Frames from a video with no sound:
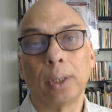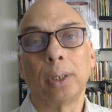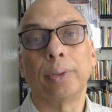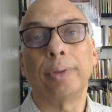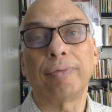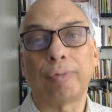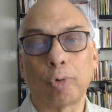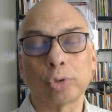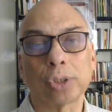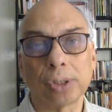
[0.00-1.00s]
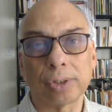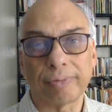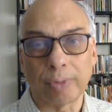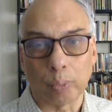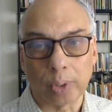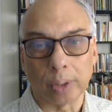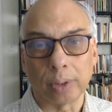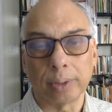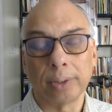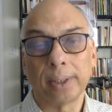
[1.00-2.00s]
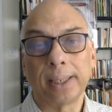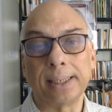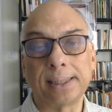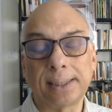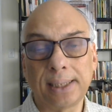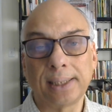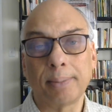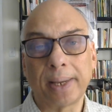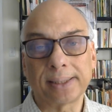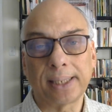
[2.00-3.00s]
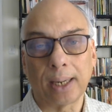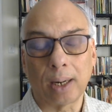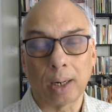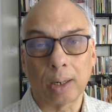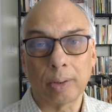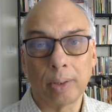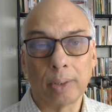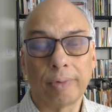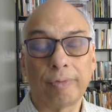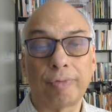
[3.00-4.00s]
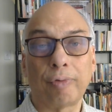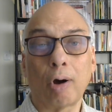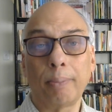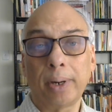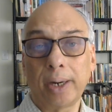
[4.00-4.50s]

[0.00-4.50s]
the forces of the world and see them as they are from a